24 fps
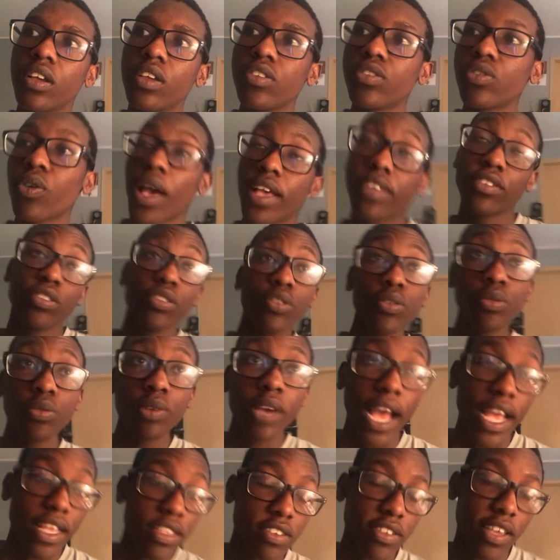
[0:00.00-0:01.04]
So as you
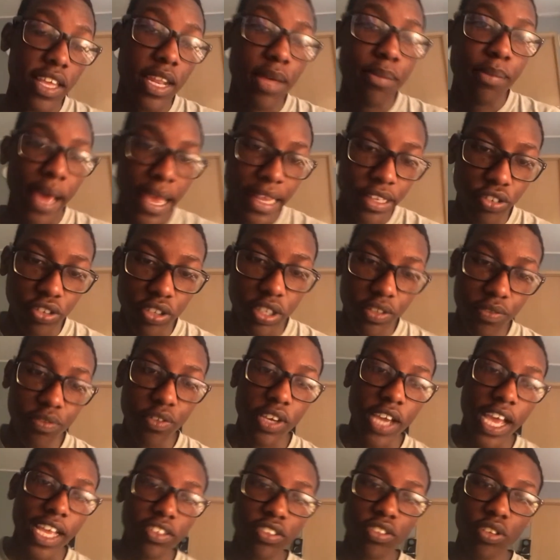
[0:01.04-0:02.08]
guys can imagine, if you
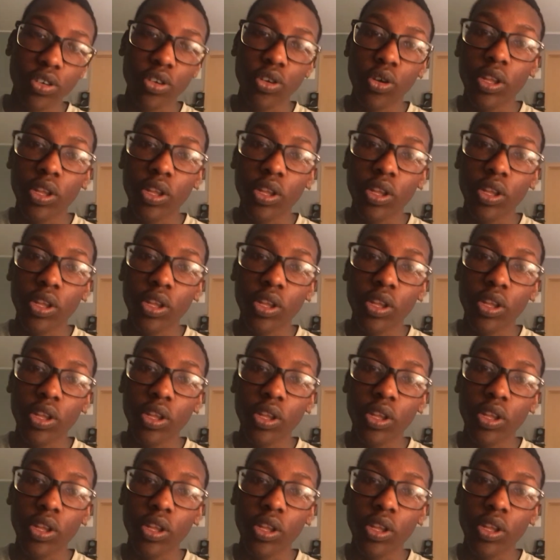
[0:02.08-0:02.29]
guys don't